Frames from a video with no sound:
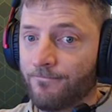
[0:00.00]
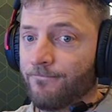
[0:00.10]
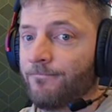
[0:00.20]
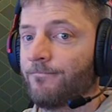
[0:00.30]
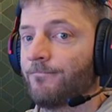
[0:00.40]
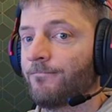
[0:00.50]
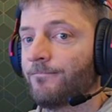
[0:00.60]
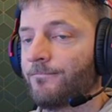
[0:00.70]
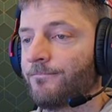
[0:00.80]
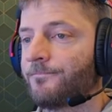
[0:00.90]

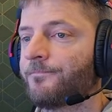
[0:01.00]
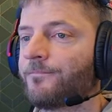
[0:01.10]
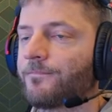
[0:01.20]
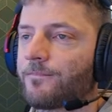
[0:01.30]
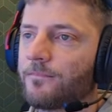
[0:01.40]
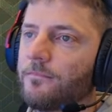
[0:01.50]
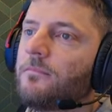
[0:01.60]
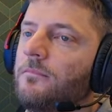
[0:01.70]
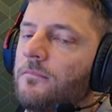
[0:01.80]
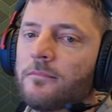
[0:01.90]

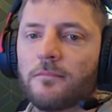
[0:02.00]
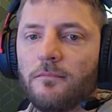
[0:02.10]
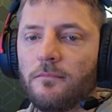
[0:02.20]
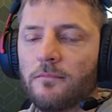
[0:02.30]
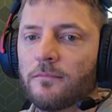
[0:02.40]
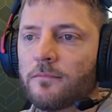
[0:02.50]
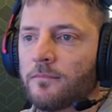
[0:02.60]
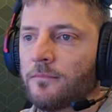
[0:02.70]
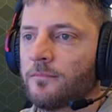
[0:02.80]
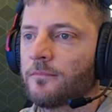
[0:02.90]

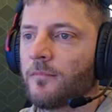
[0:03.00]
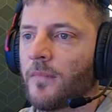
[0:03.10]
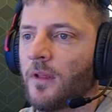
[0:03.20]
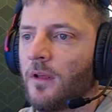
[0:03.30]
Nothing is said.